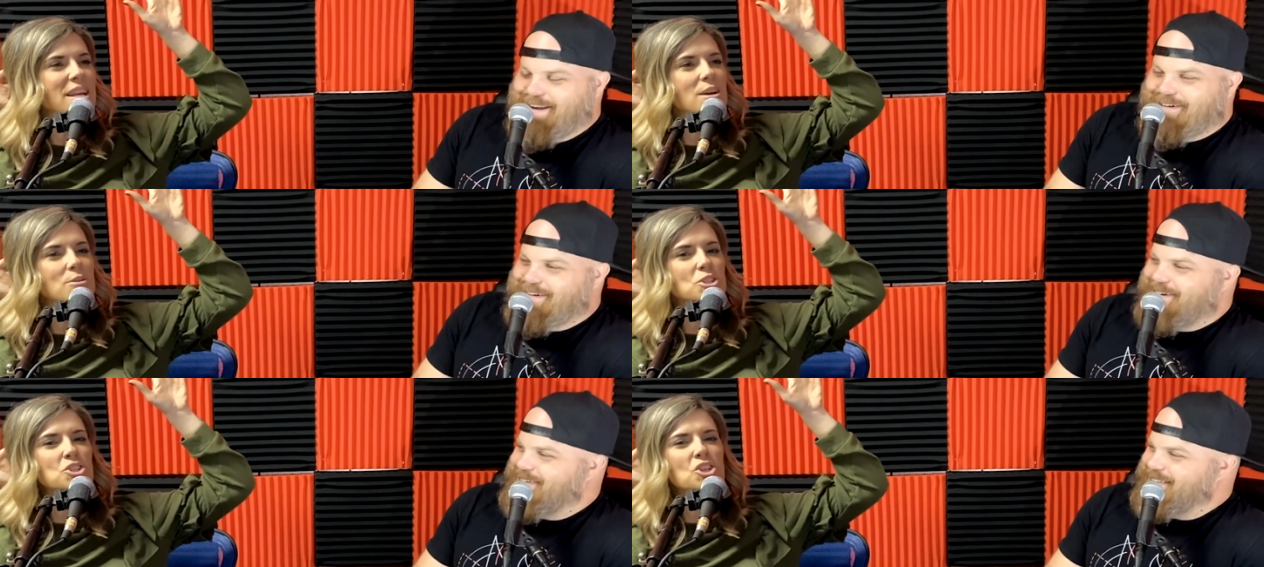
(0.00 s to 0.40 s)

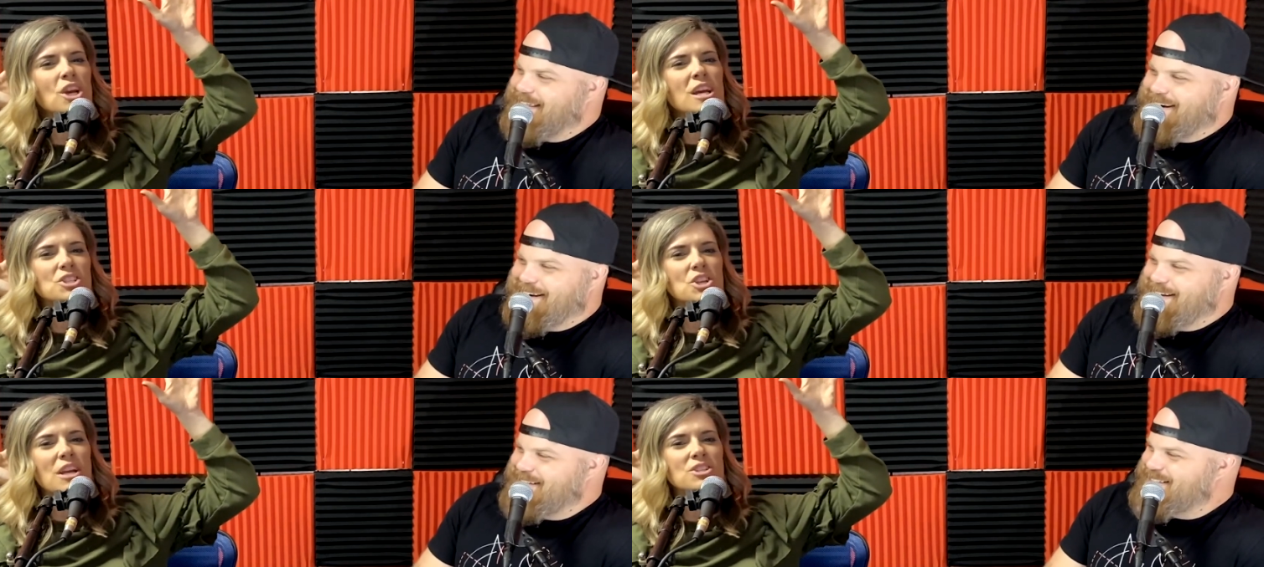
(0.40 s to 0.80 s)
Speaker 1: I know.
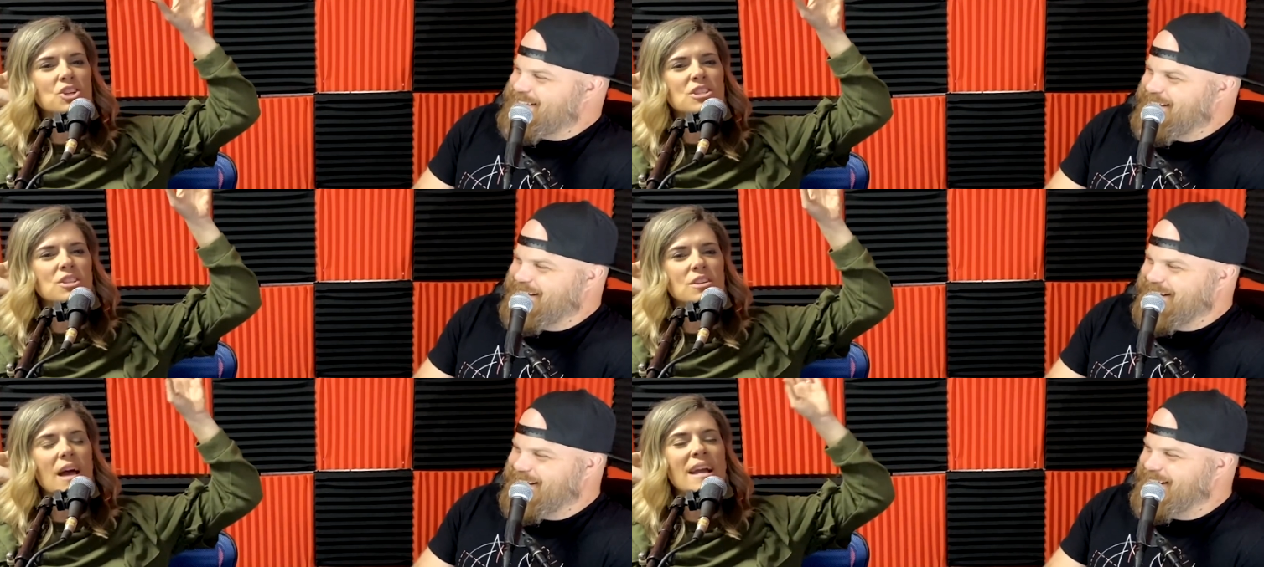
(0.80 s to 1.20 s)
Shush. I
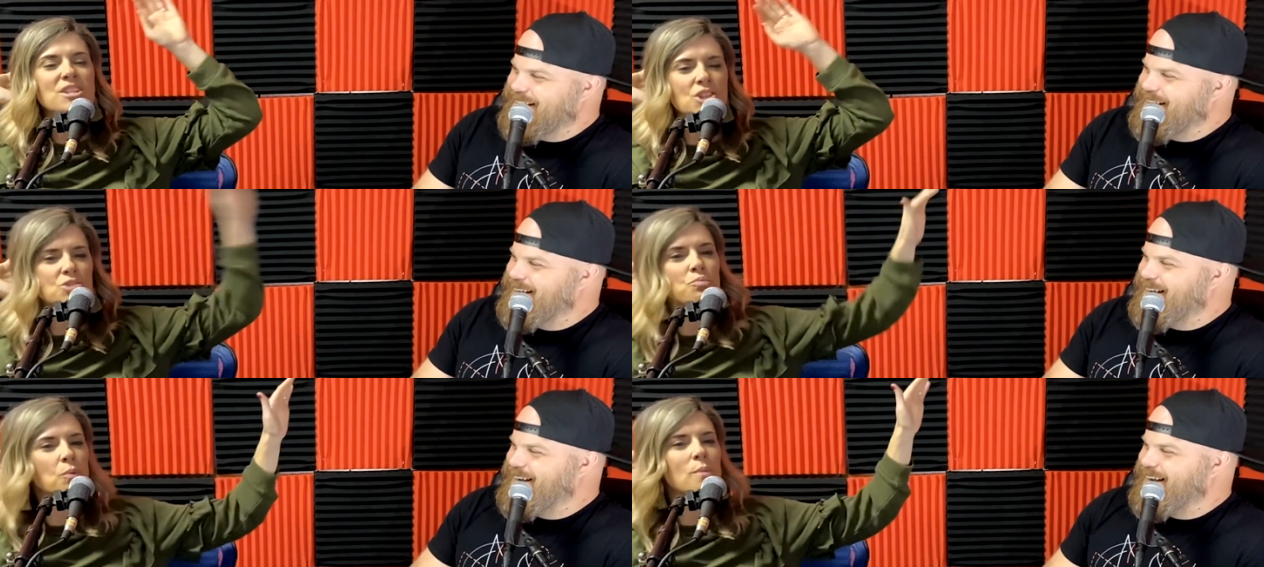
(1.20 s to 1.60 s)
just
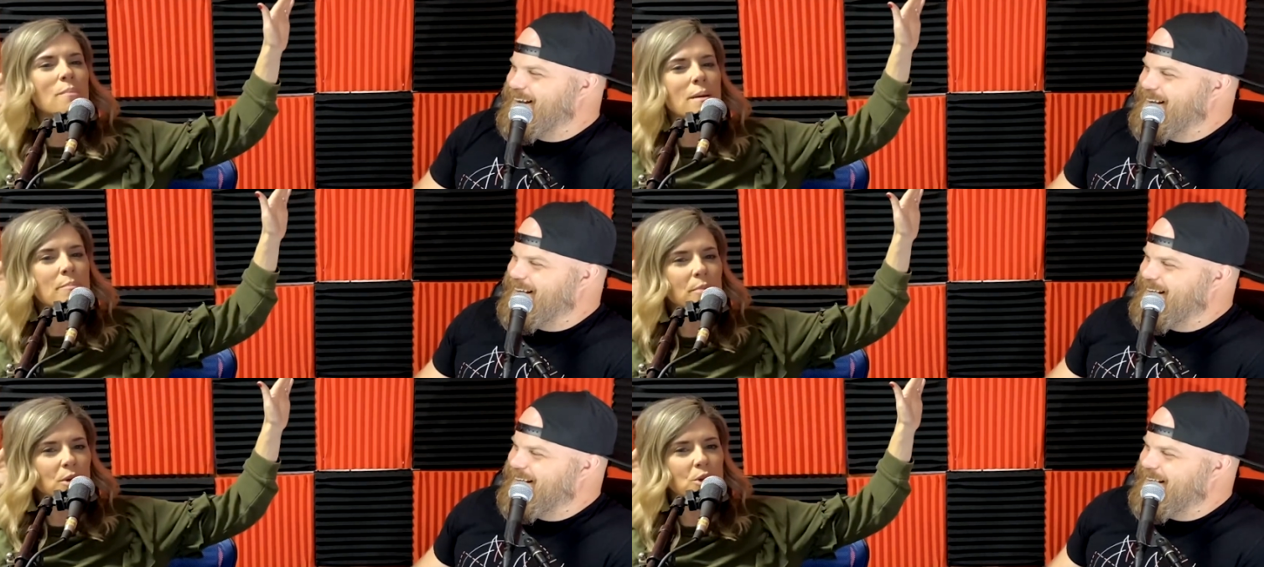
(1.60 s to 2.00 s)
I just
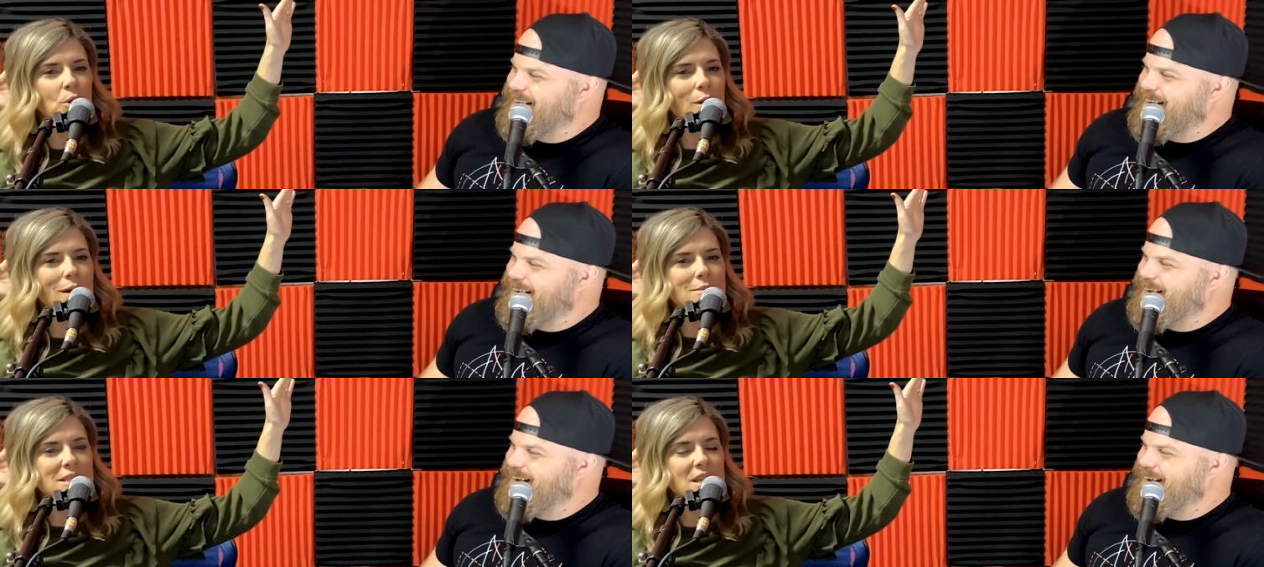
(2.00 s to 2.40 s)
remembered
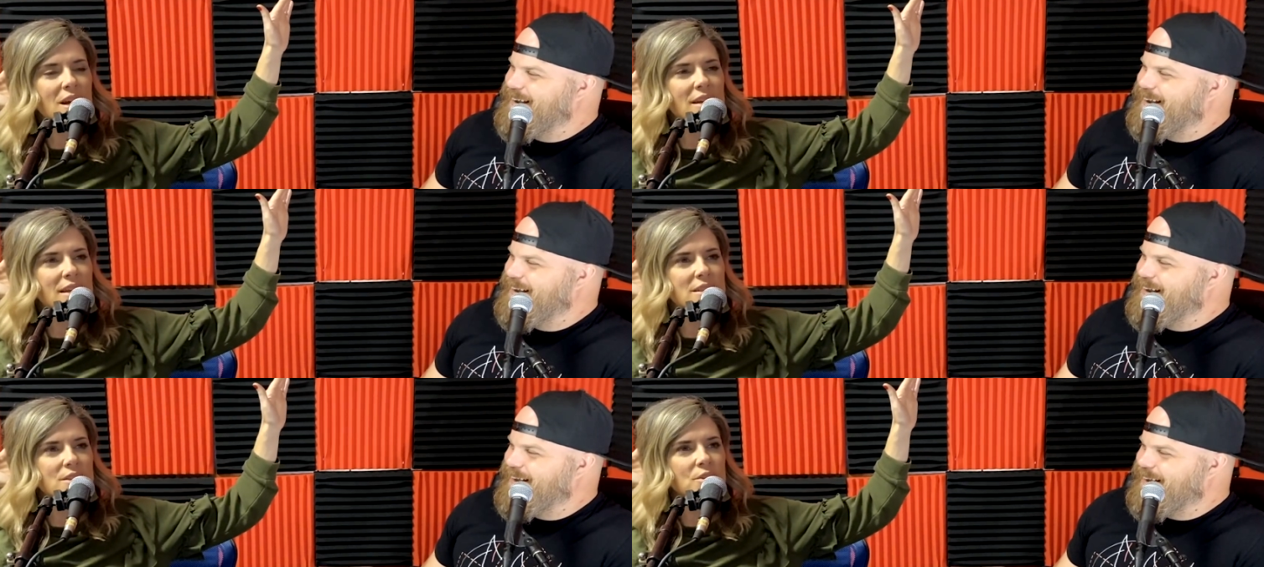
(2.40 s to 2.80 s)
who I was
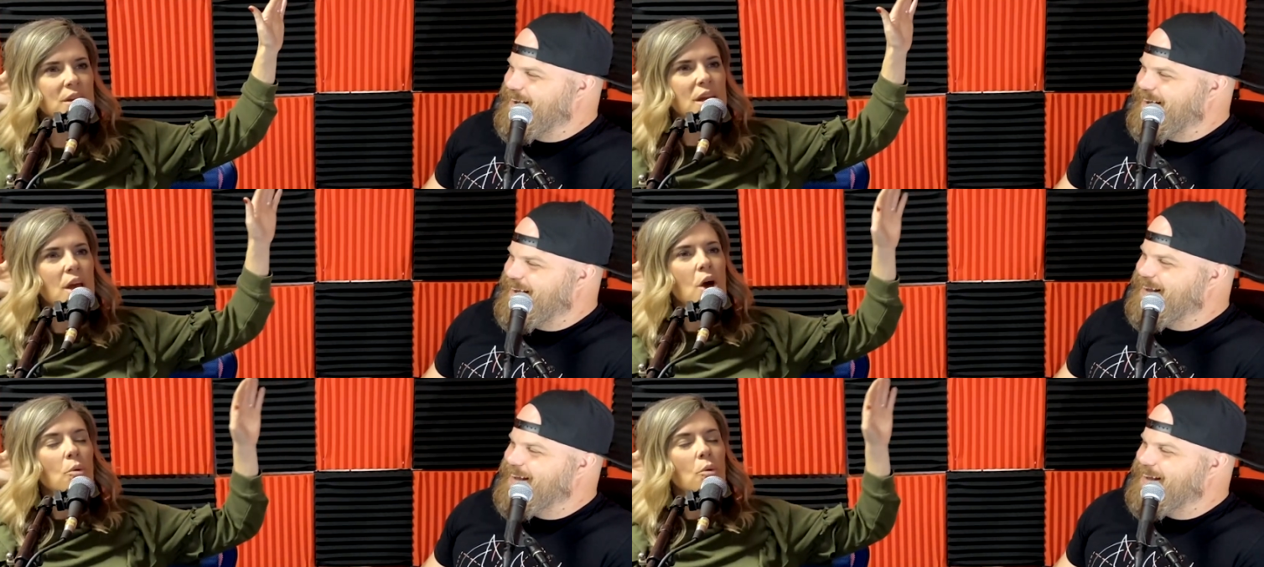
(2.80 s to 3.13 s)
talking to.